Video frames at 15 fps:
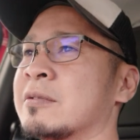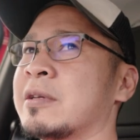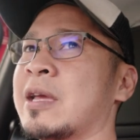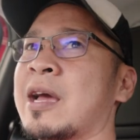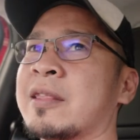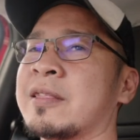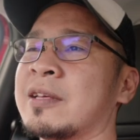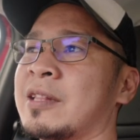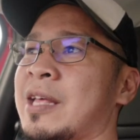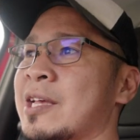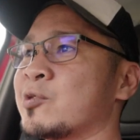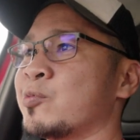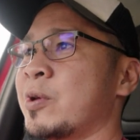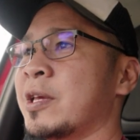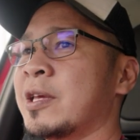Yeah, I think
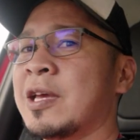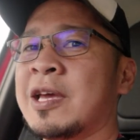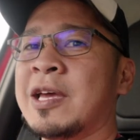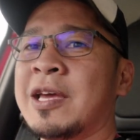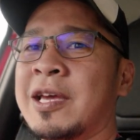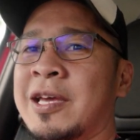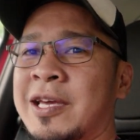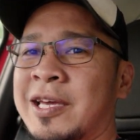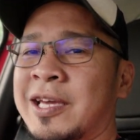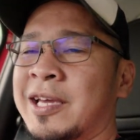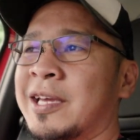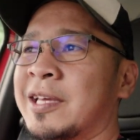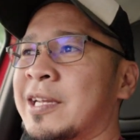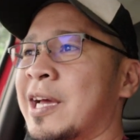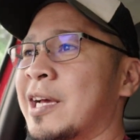last week,
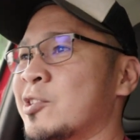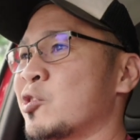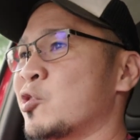and I had